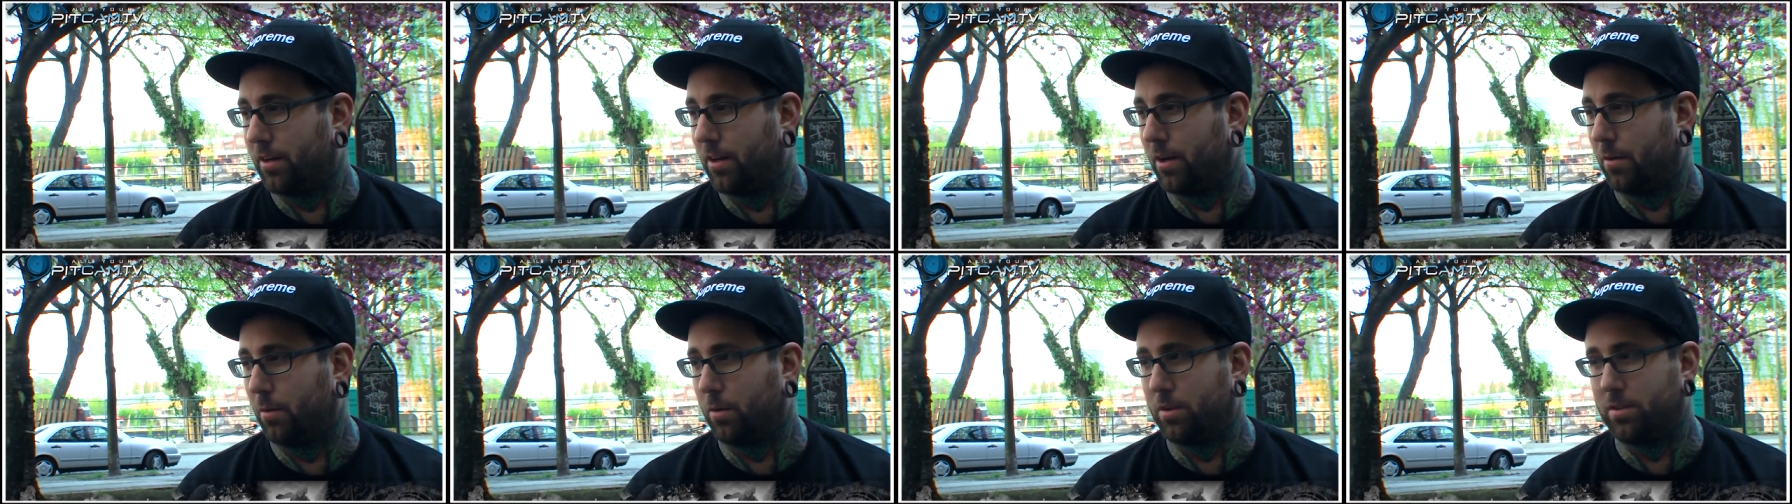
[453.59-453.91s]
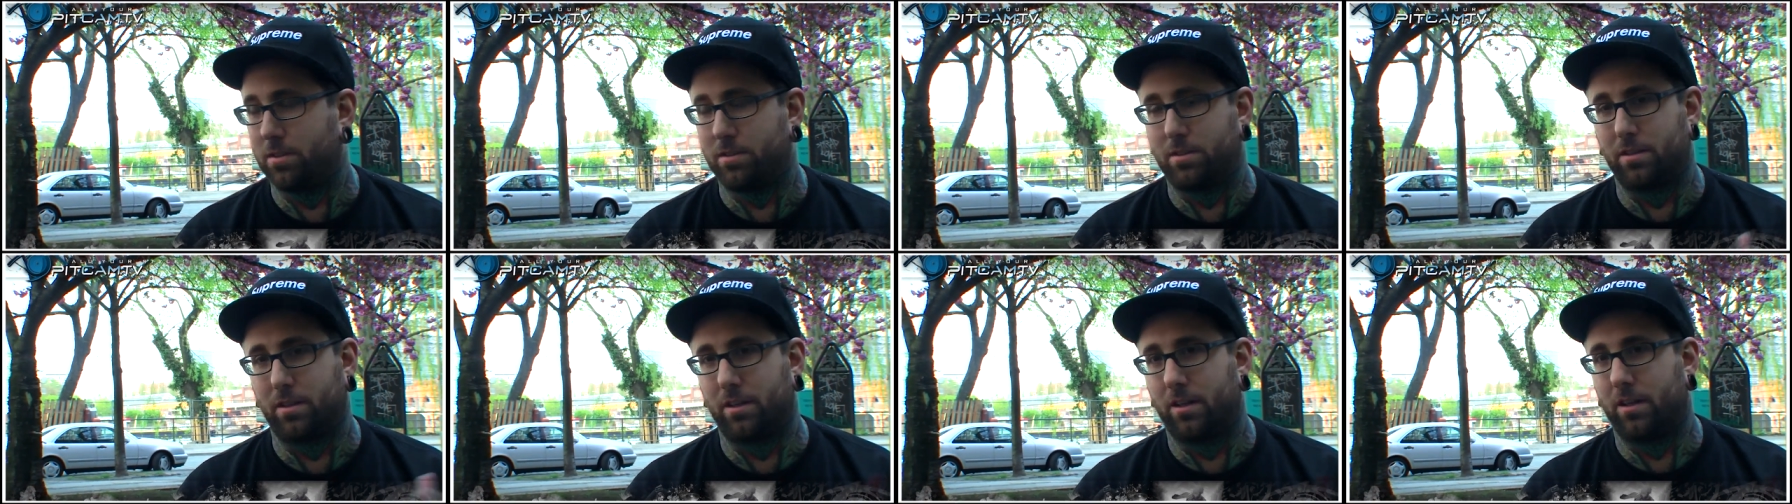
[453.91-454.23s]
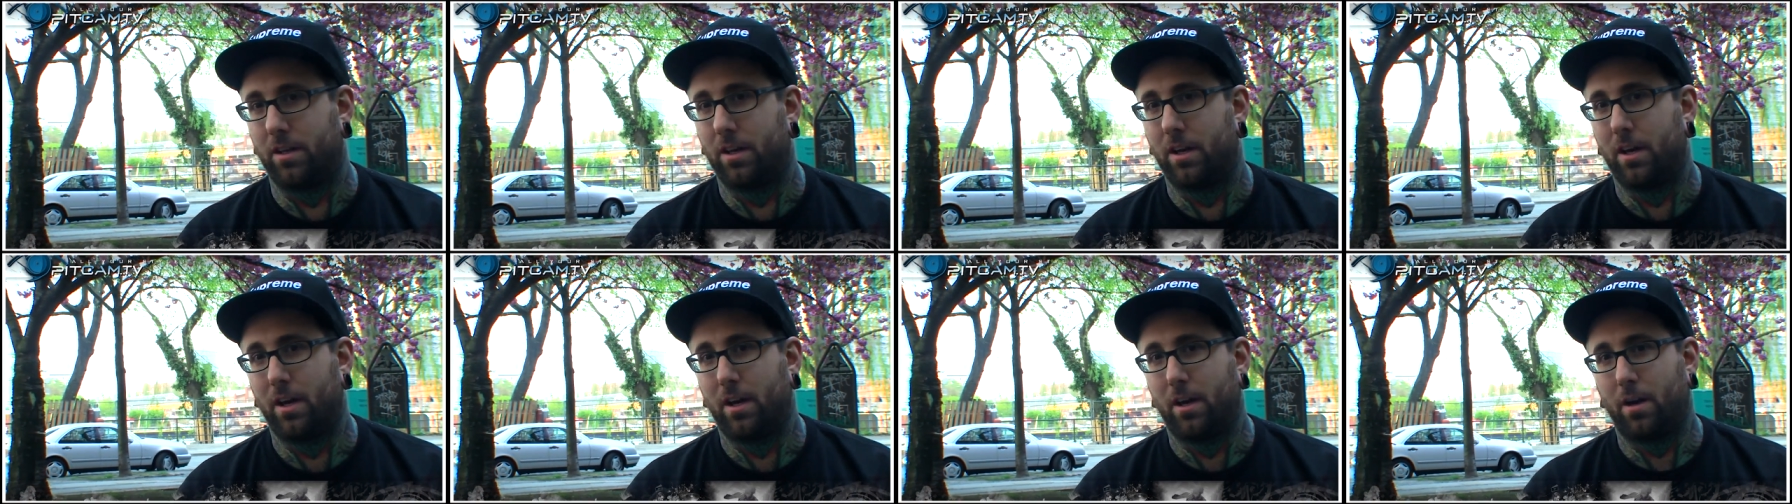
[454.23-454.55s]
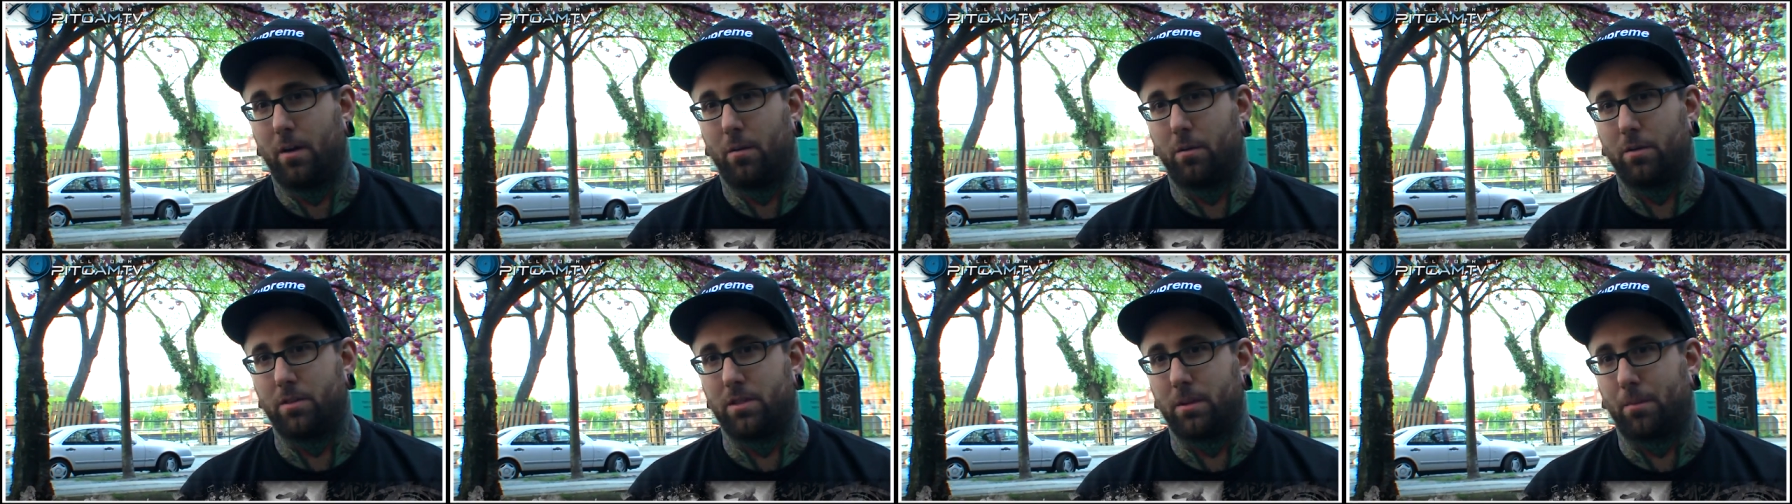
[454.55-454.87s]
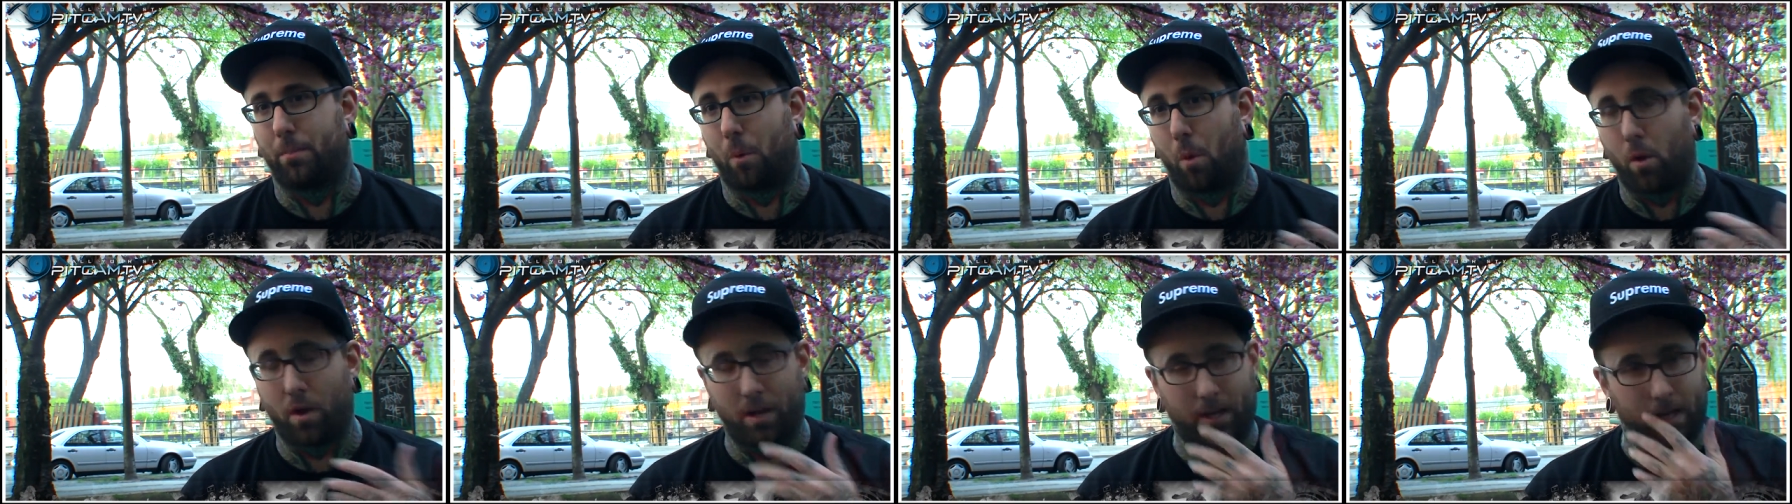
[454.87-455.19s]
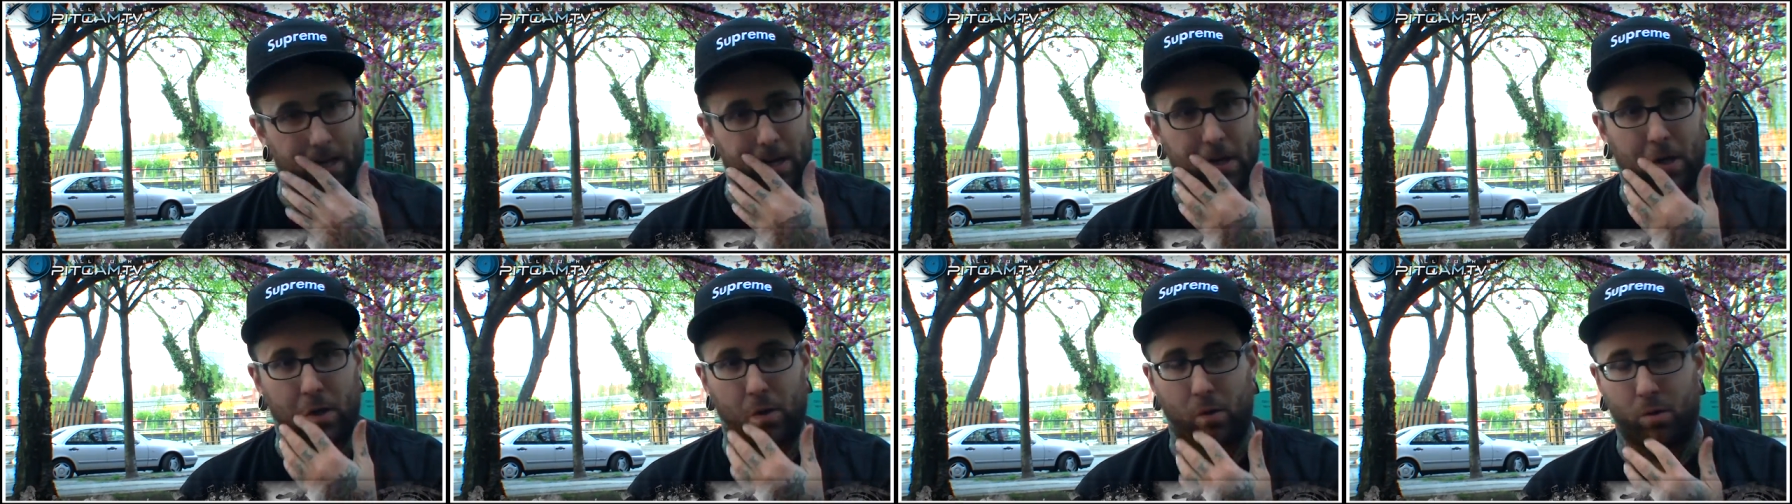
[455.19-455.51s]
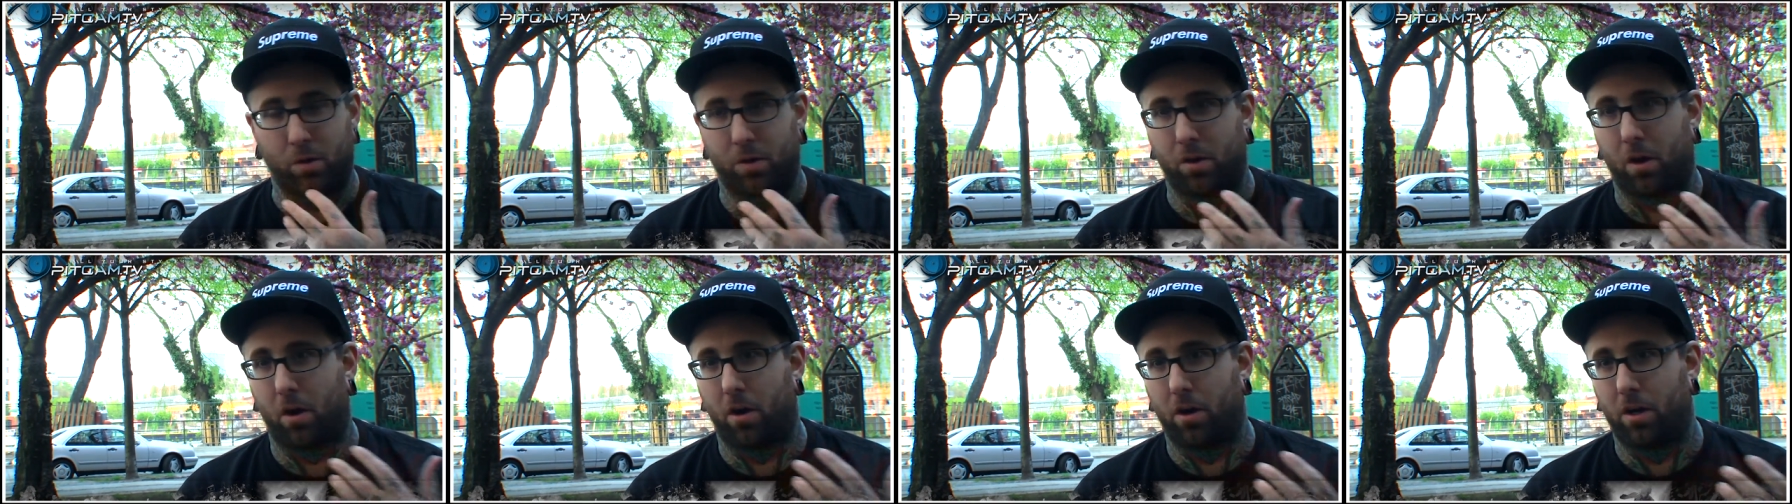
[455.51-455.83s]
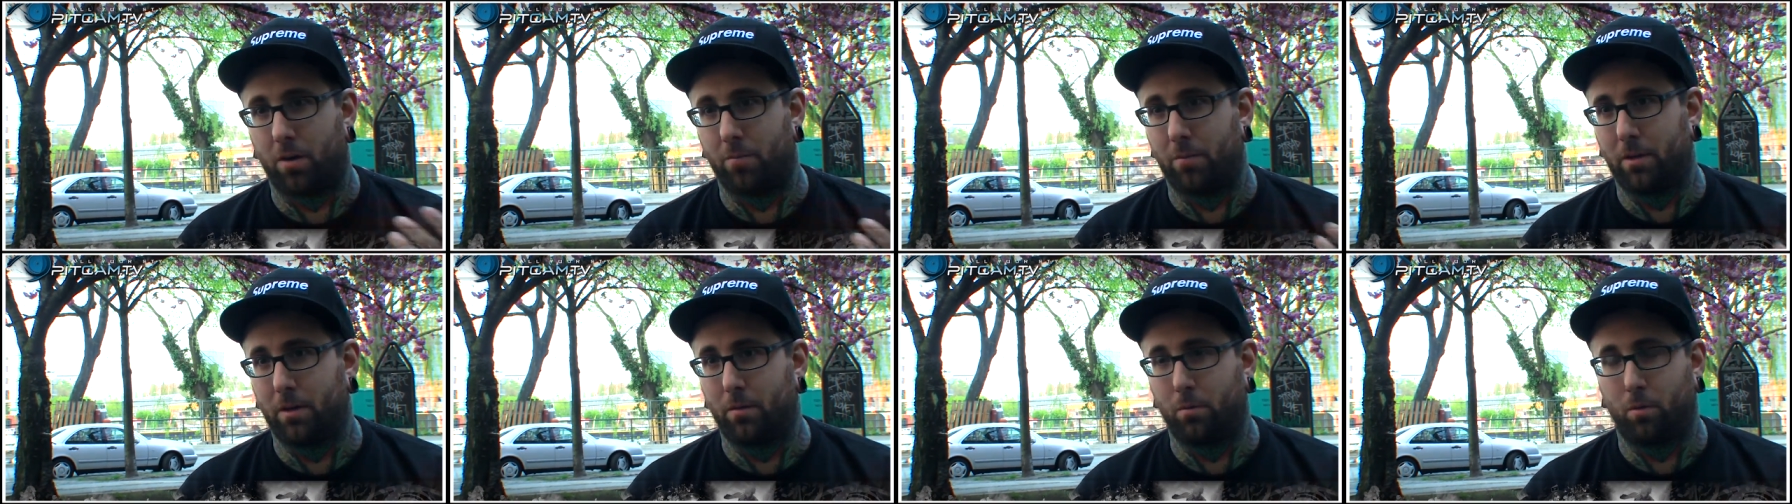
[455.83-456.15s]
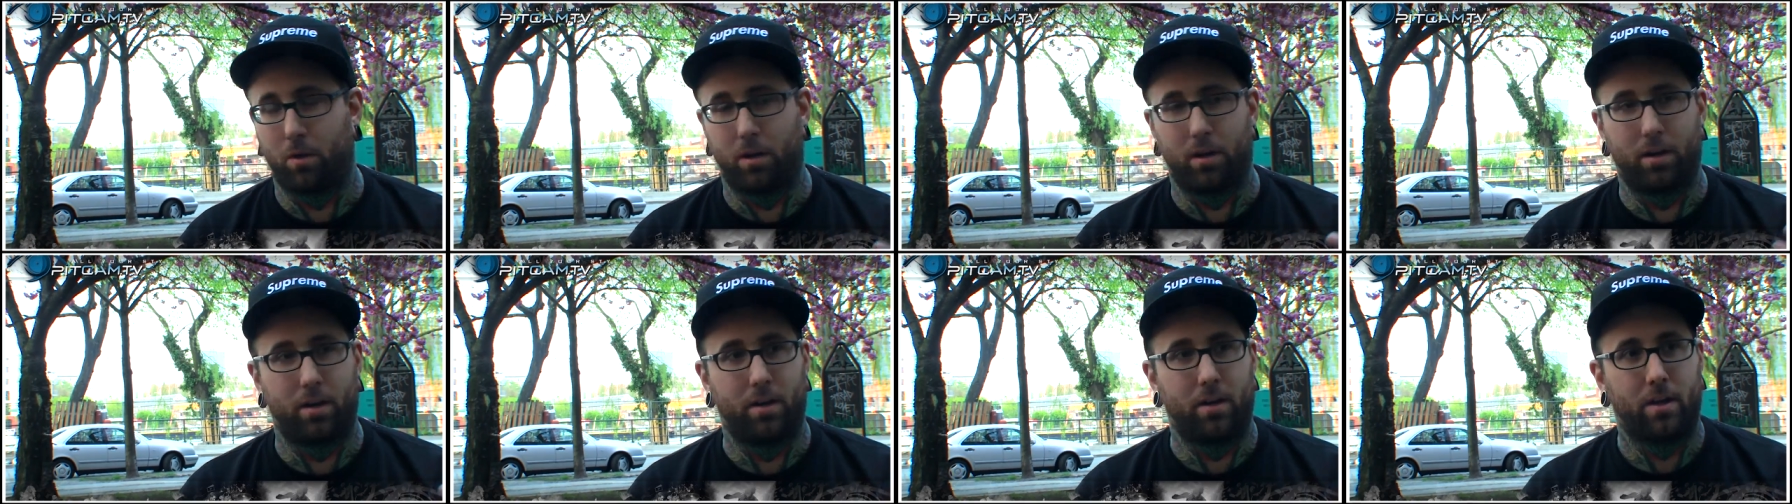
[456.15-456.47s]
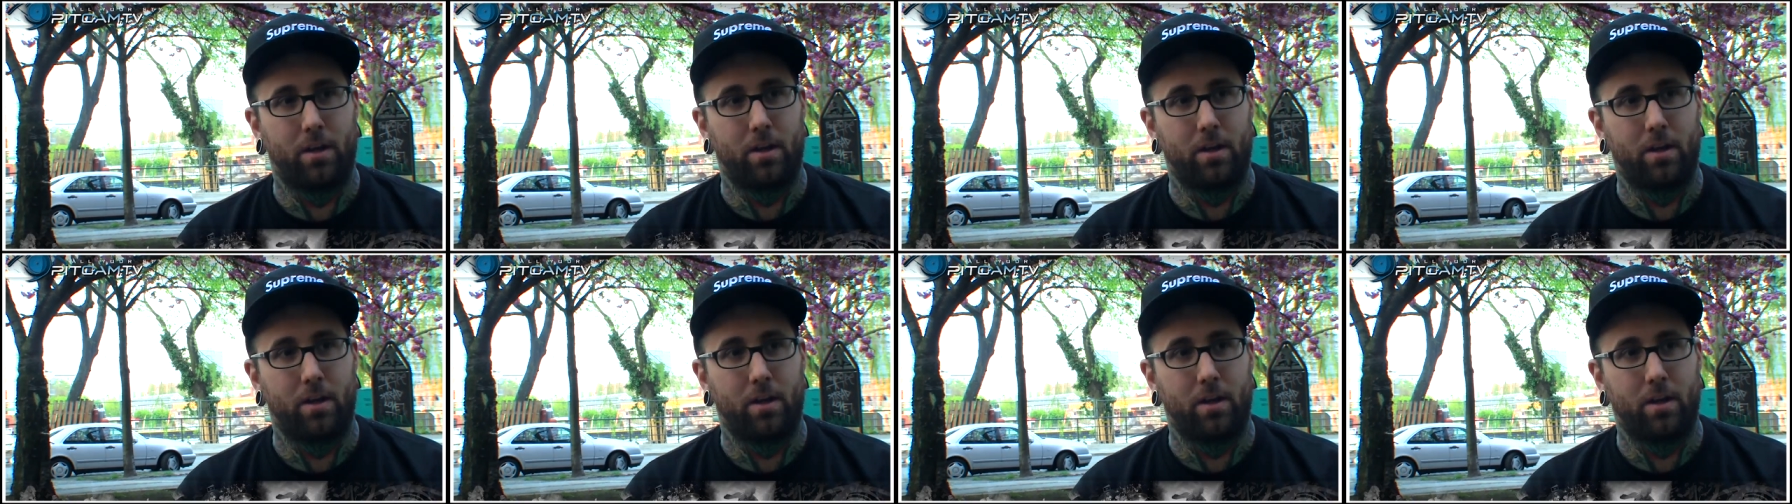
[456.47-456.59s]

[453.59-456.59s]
You know, what's the point in getting in an argument where,